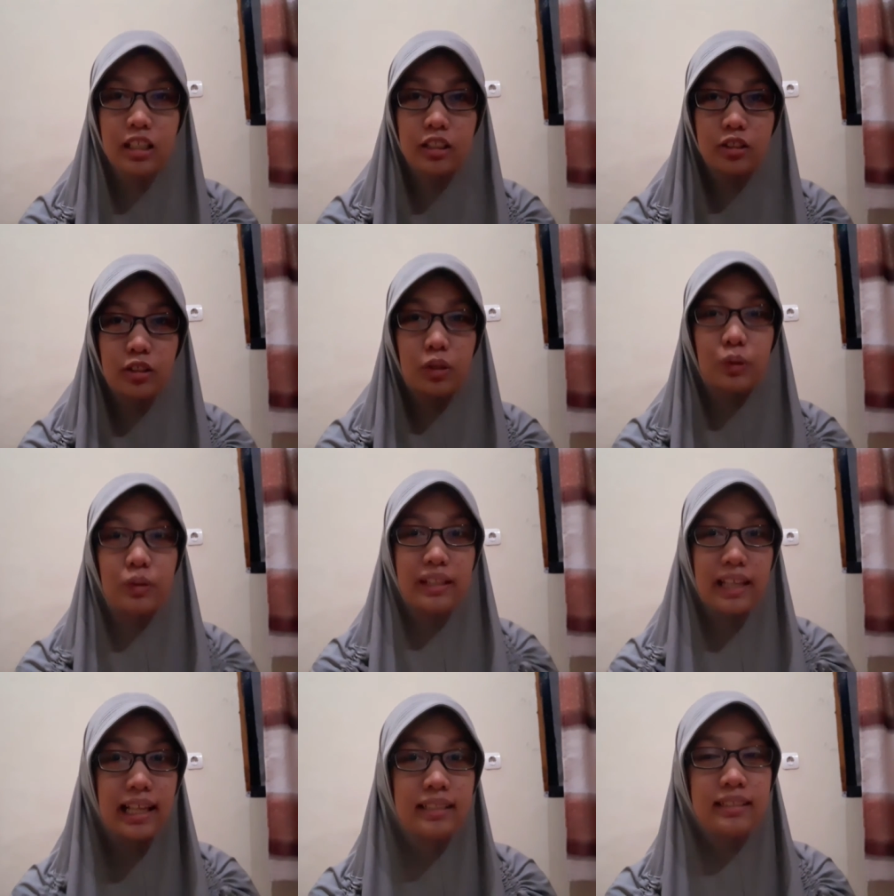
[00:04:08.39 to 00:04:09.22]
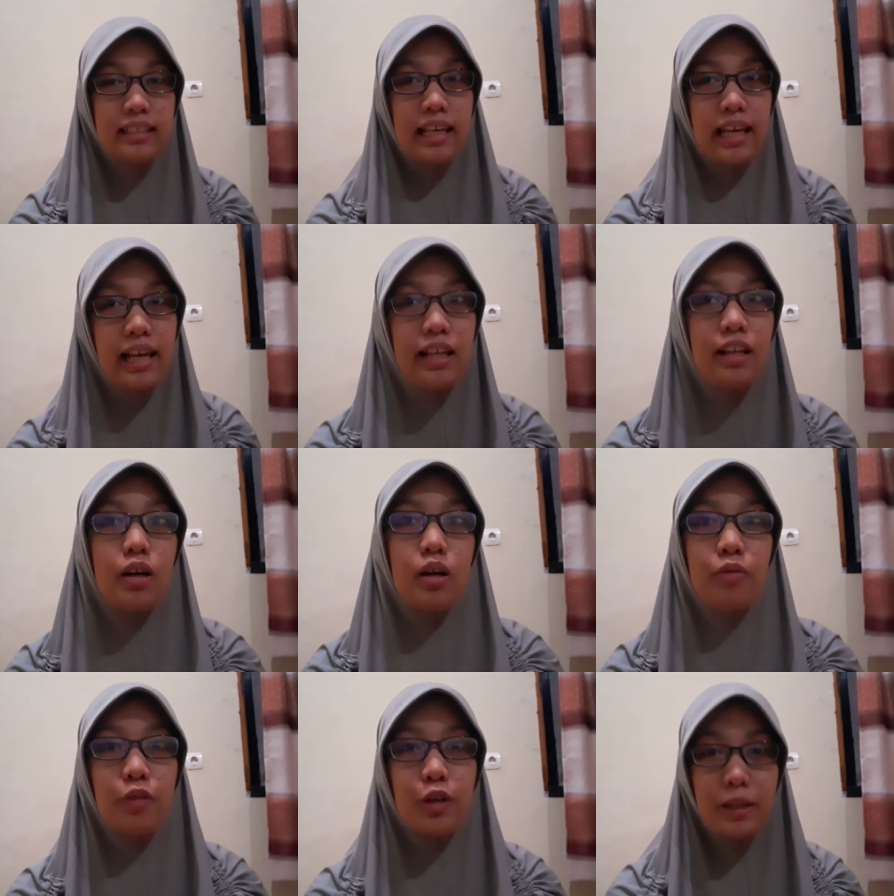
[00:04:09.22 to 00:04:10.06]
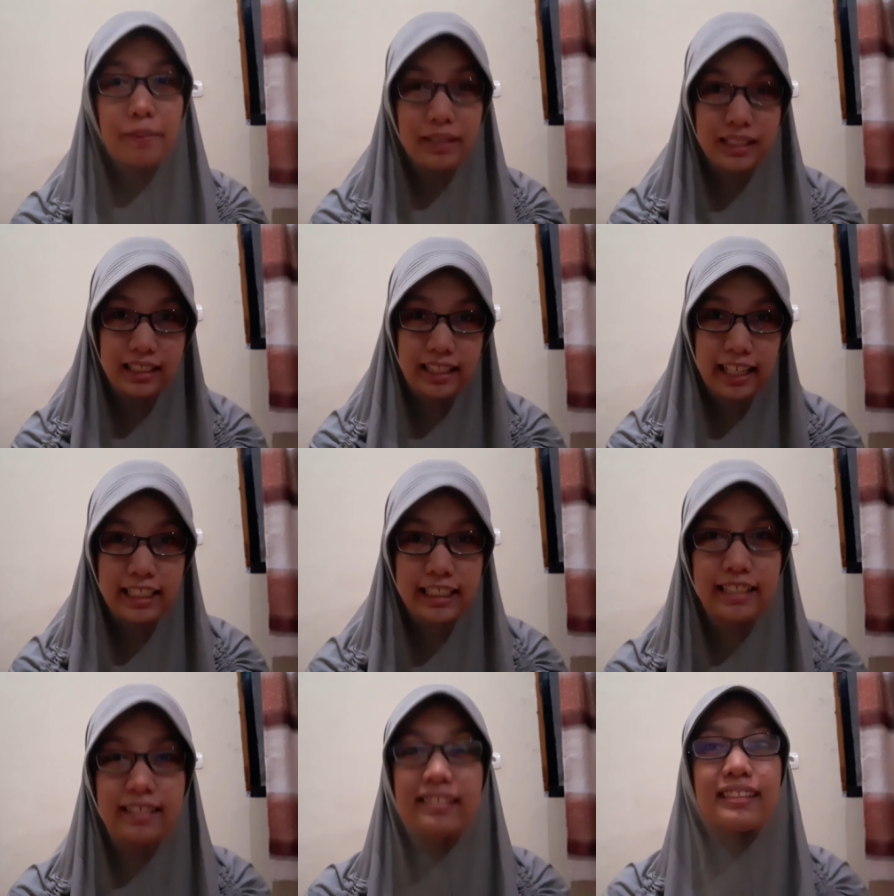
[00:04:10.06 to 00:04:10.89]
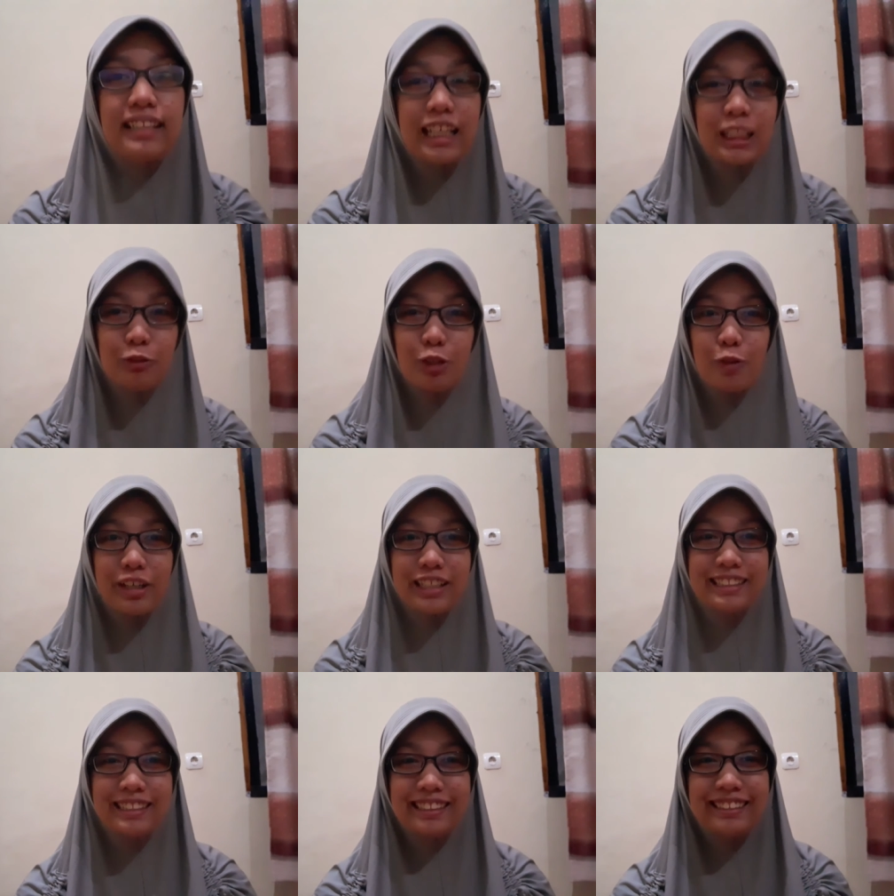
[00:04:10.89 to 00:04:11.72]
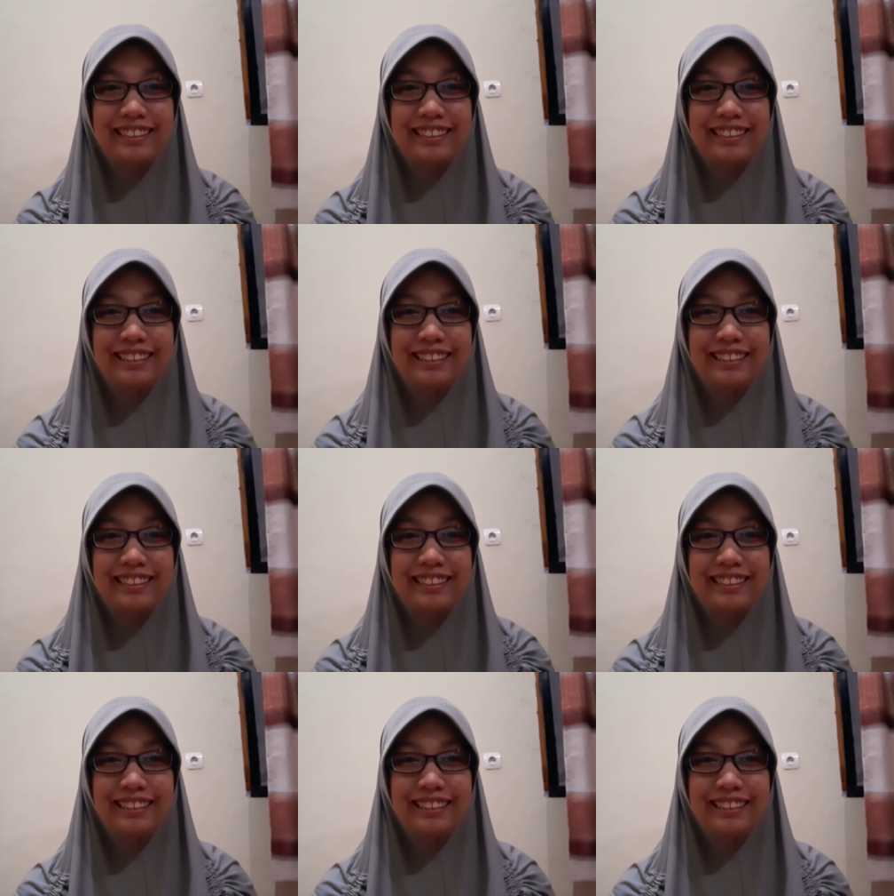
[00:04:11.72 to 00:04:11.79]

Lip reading: So that's the end of our presentation. Thanks for watching.